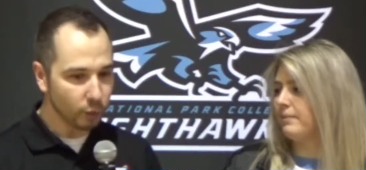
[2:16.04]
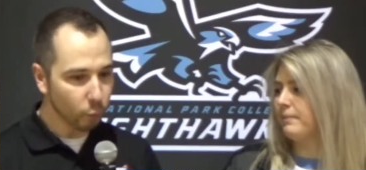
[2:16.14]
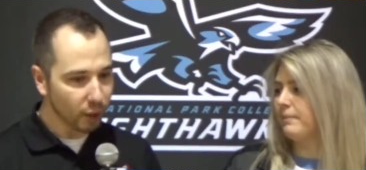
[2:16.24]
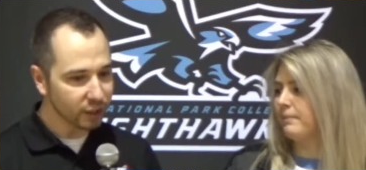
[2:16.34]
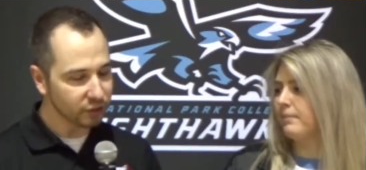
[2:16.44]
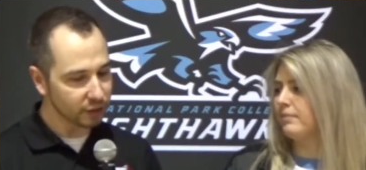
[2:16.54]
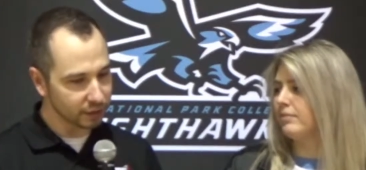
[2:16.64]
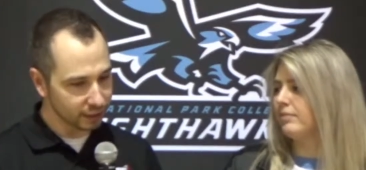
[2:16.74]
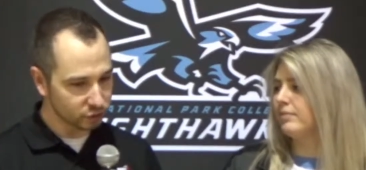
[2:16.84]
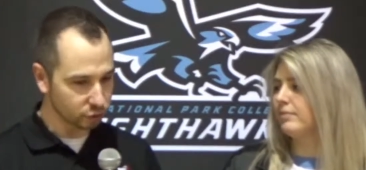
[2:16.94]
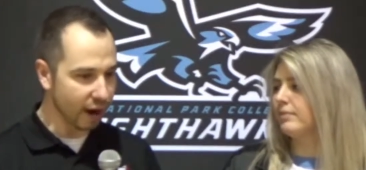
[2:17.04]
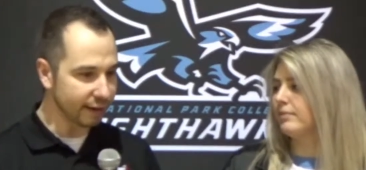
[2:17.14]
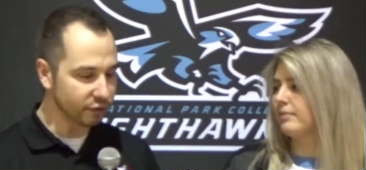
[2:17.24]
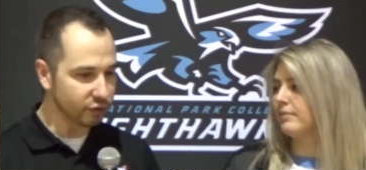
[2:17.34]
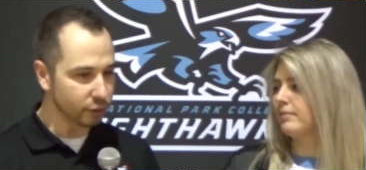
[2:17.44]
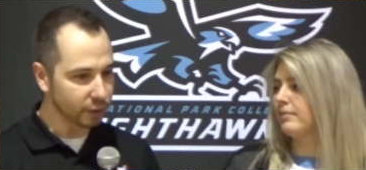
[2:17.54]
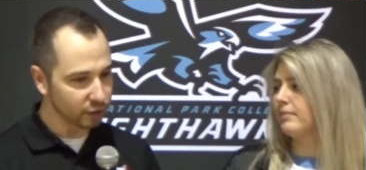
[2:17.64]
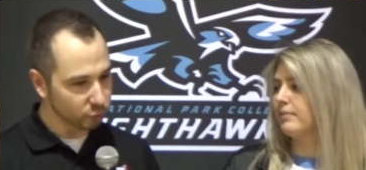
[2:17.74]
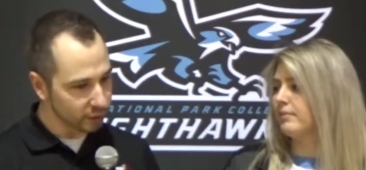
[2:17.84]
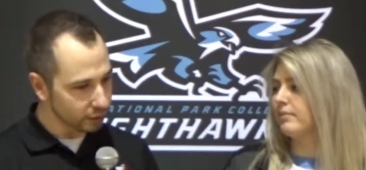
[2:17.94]
Speaker 1: And, and what is it that drives
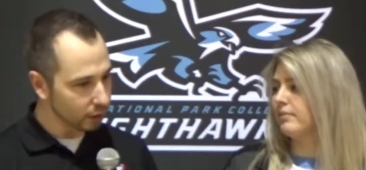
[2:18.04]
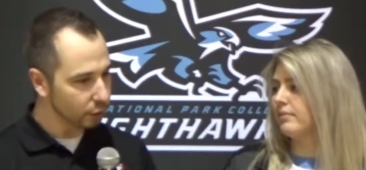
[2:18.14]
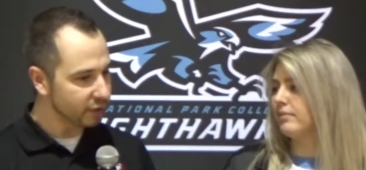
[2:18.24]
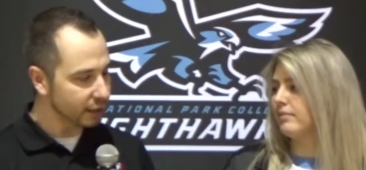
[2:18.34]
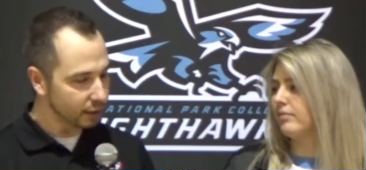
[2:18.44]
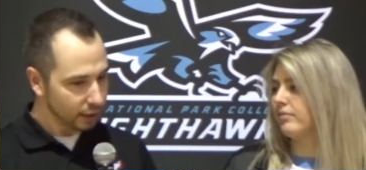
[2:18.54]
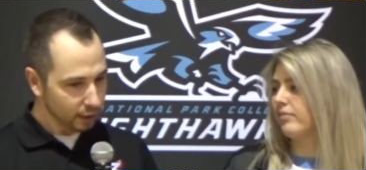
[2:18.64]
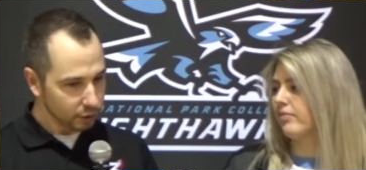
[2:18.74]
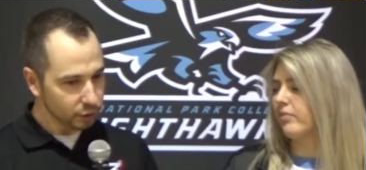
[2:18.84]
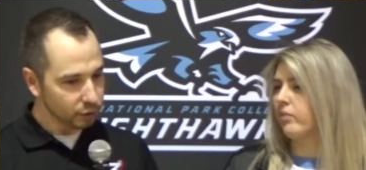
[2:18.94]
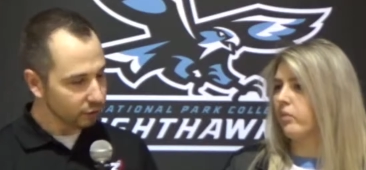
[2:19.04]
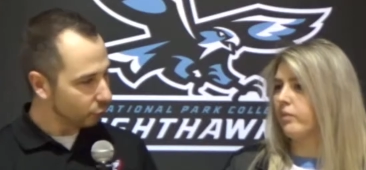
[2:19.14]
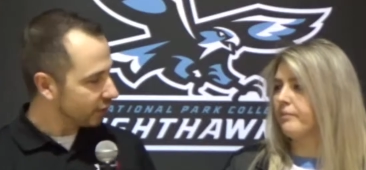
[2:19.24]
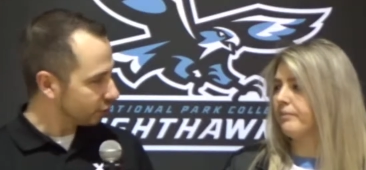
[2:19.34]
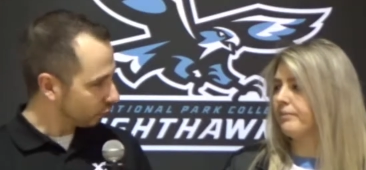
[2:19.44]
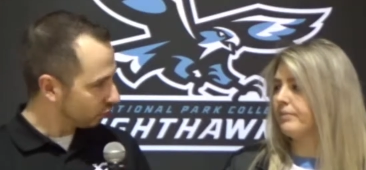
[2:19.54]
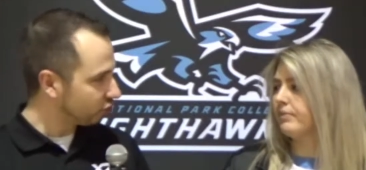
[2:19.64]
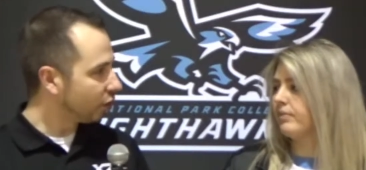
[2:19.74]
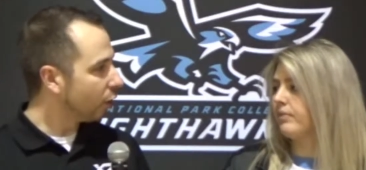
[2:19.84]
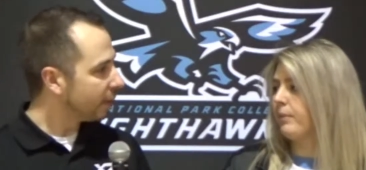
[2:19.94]
you? Because we know that you know you've went
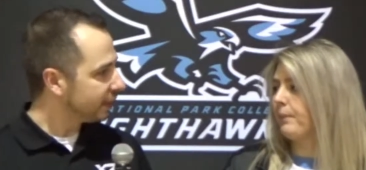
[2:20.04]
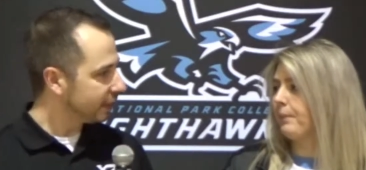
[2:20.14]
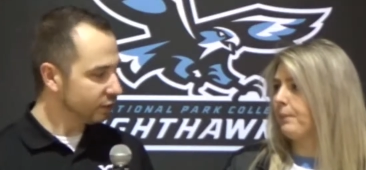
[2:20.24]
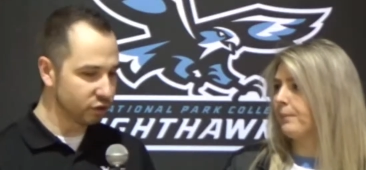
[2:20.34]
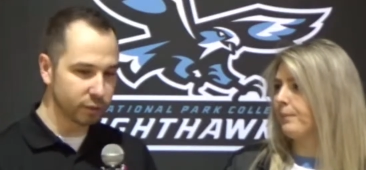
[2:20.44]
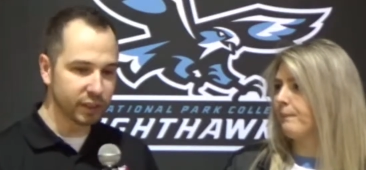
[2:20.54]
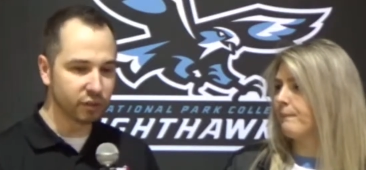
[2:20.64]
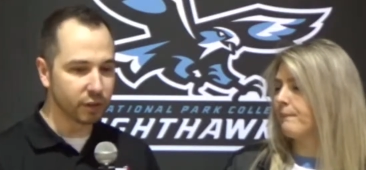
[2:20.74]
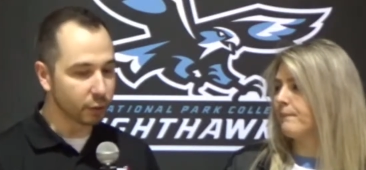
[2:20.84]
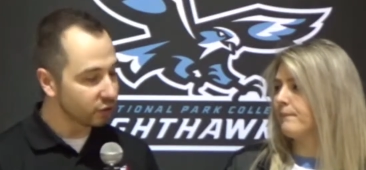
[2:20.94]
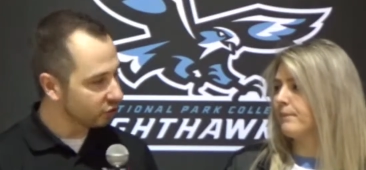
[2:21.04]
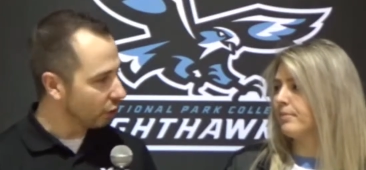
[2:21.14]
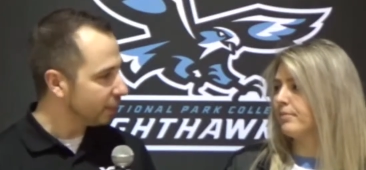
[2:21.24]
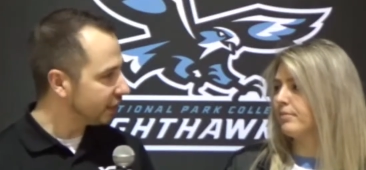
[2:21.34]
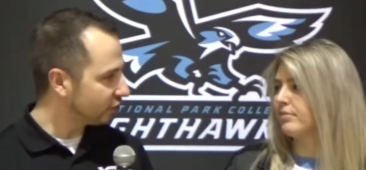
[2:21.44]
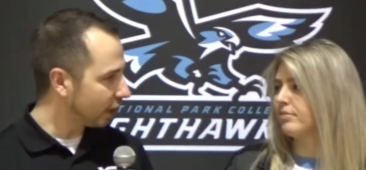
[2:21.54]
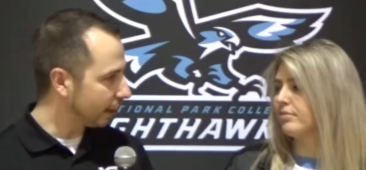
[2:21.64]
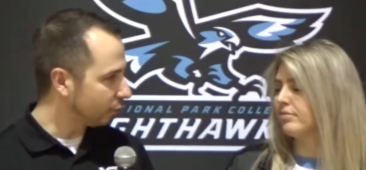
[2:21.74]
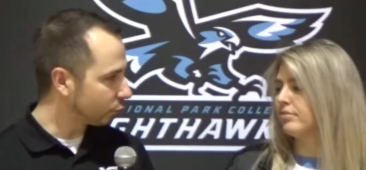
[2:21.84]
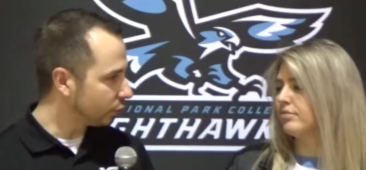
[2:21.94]
through so many injuries, and there were so
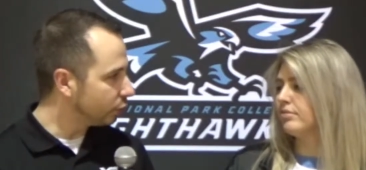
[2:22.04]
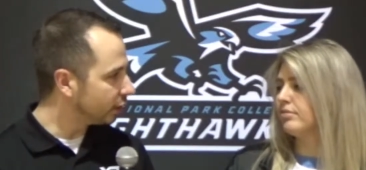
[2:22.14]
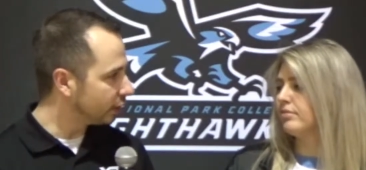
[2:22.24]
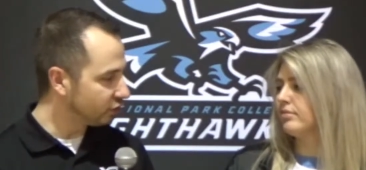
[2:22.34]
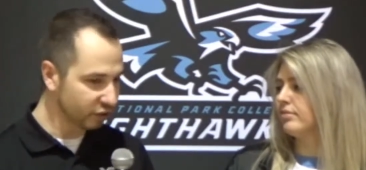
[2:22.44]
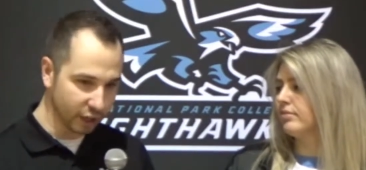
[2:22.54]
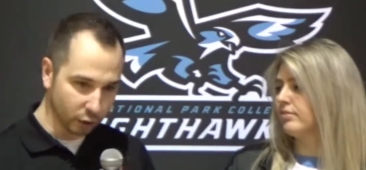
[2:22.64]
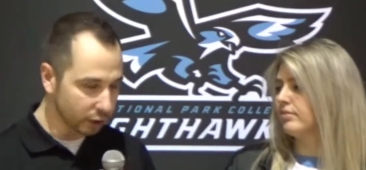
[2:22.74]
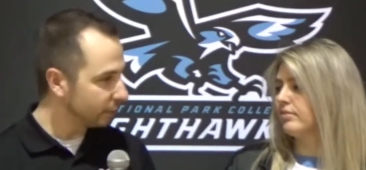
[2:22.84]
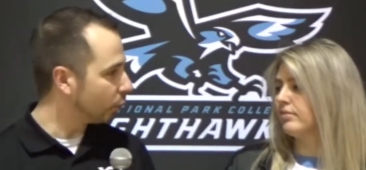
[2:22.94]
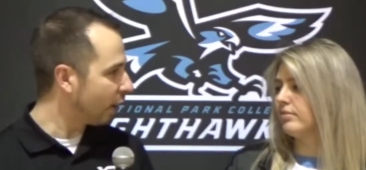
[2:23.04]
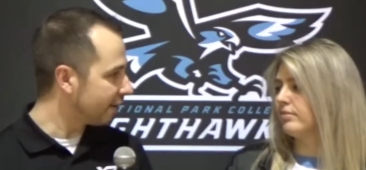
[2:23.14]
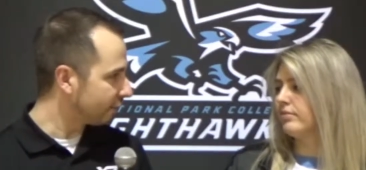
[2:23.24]
many times where you could have just held up the